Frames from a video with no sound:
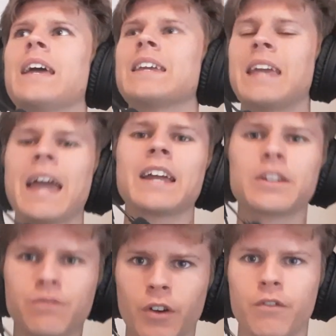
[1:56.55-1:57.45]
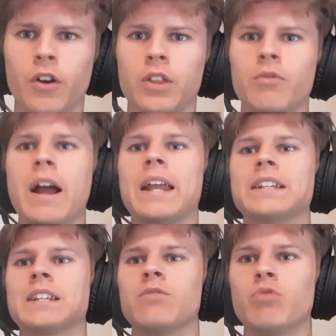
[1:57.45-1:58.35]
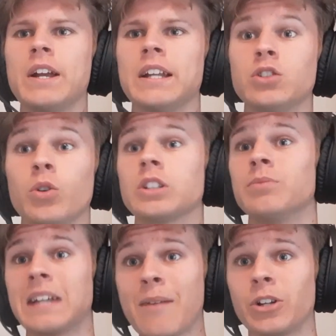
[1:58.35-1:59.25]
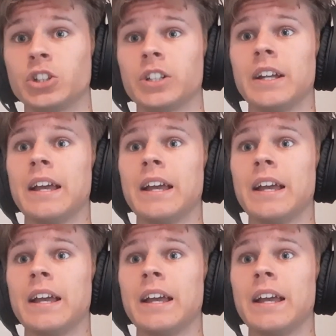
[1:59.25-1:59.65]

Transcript: getting in the front foot in the rallies and really doing some damage.